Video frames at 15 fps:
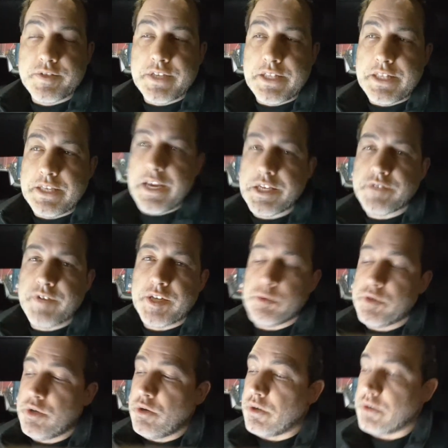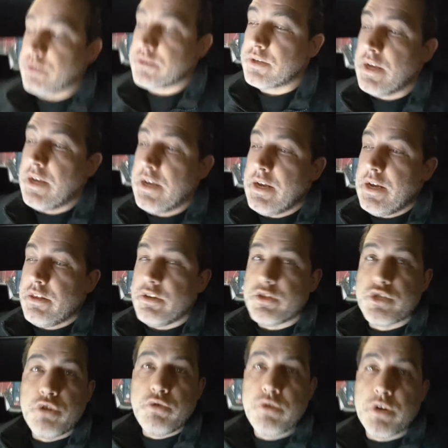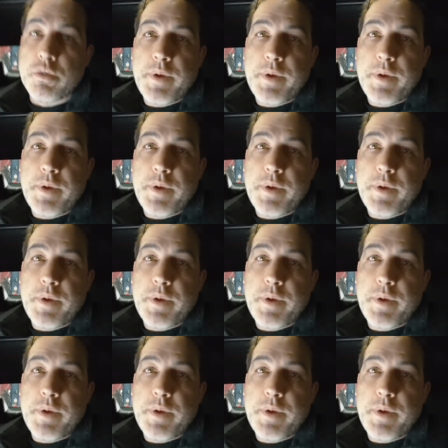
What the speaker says: And in the case of HP tuners, the tuner